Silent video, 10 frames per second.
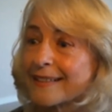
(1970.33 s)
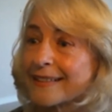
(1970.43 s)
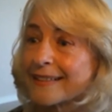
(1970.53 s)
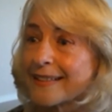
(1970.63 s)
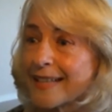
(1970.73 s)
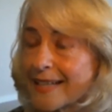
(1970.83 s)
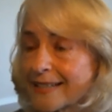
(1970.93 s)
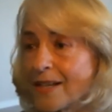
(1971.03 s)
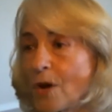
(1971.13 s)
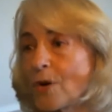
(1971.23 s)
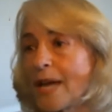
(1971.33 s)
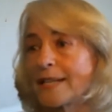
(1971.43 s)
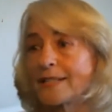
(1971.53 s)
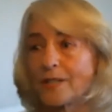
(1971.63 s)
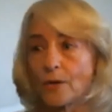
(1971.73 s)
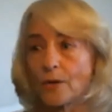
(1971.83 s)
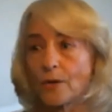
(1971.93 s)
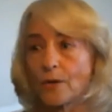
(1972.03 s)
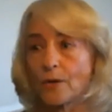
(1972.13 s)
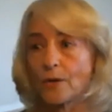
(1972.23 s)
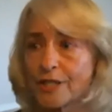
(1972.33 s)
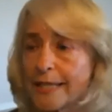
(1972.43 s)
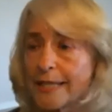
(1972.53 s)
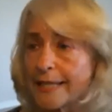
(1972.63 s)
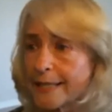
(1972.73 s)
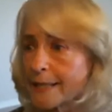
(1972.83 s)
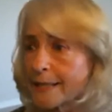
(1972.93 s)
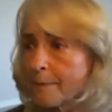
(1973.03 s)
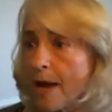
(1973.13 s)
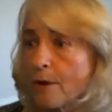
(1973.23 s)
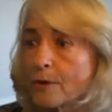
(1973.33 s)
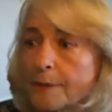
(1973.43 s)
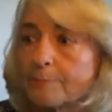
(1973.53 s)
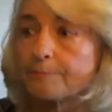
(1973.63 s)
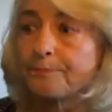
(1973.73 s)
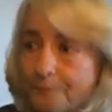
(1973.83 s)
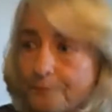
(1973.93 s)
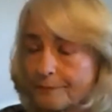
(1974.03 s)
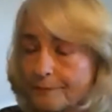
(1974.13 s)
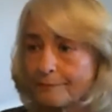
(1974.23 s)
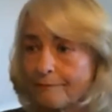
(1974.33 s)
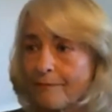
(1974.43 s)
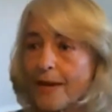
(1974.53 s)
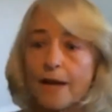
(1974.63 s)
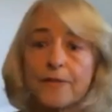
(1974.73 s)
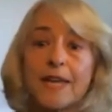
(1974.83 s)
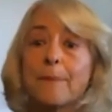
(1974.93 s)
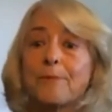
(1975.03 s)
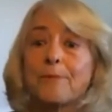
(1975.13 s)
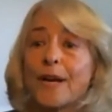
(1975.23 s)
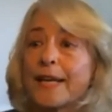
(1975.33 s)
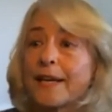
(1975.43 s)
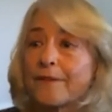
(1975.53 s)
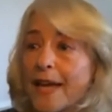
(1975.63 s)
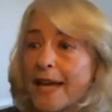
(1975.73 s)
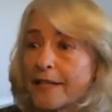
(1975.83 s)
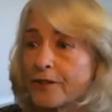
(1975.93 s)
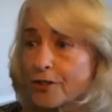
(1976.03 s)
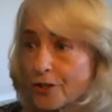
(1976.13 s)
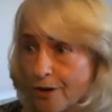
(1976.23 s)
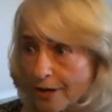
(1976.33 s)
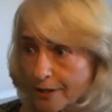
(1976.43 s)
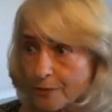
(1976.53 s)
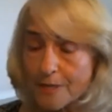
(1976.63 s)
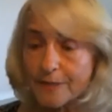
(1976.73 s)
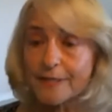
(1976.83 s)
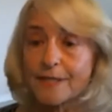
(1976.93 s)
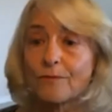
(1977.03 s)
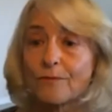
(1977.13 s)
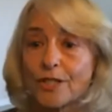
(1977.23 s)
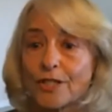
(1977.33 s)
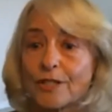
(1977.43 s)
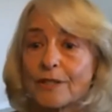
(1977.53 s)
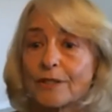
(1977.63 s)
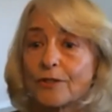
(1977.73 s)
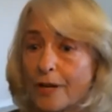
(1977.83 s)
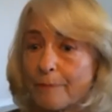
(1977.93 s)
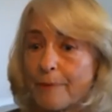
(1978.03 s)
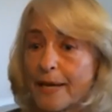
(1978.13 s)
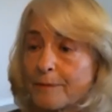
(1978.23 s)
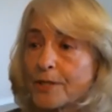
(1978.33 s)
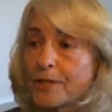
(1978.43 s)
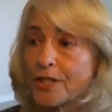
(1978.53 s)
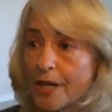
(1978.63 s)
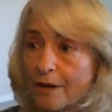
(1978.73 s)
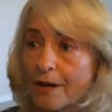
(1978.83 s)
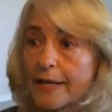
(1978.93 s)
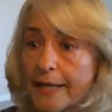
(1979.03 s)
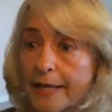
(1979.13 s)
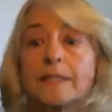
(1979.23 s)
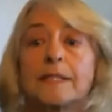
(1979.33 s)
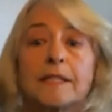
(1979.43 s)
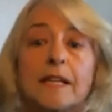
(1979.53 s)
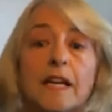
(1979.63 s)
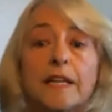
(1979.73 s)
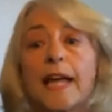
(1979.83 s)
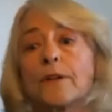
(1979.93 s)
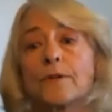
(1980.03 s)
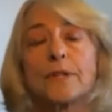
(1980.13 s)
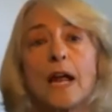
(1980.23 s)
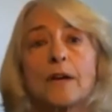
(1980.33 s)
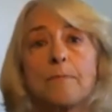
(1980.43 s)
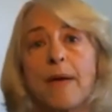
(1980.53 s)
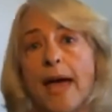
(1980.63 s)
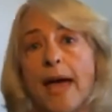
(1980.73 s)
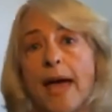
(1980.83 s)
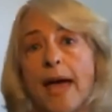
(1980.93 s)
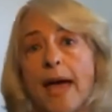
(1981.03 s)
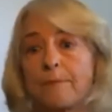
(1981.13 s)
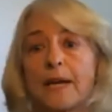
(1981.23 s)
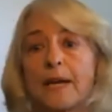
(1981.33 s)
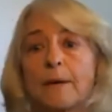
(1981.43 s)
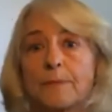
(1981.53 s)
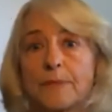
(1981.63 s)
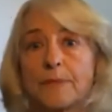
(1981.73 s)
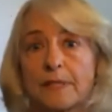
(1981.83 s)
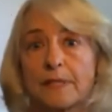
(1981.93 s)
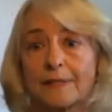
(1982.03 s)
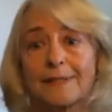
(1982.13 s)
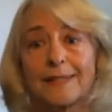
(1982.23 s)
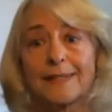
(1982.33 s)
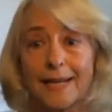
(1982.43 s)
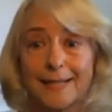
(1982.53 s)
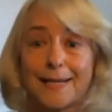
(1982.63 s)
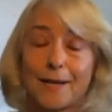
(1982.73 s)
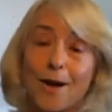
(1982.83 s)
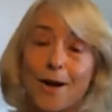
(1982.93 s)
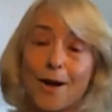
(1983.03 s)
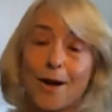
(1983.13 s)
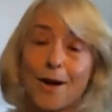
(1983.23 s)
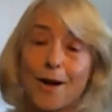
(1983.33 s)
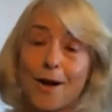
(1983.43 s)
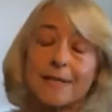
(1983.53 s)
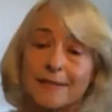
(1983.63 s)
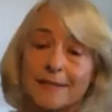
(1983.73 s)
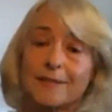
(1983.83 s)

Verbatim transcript: Yes, okay, so the question is about the upgrading of cancer drugs once the original drug becomes generic. Yes, now, now the patent game becomes, and I call it a game because there